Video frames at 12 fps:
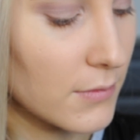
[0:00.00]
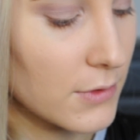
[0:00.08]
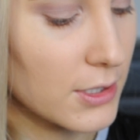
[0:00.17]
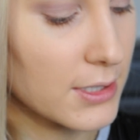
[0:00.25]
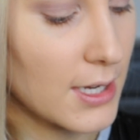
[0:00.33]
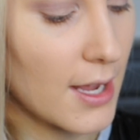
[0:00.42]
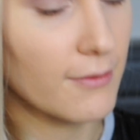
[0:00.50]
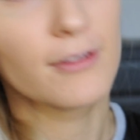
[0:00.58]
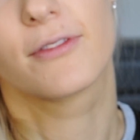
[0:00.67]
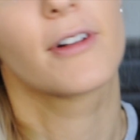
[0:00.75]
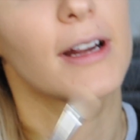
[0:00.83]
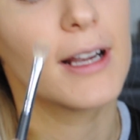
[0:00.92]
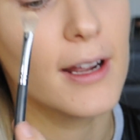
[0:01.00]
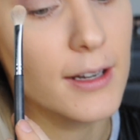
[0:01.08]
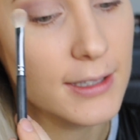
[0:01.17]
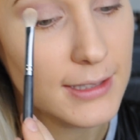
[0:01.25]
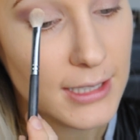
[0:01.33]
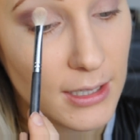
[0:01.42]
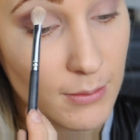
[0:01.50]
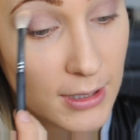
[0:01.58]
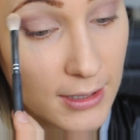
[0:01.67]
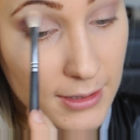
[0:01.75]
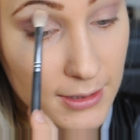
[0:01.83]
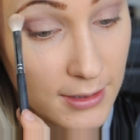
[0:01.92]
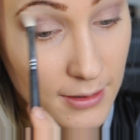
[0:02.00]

just to have a very kind of seamless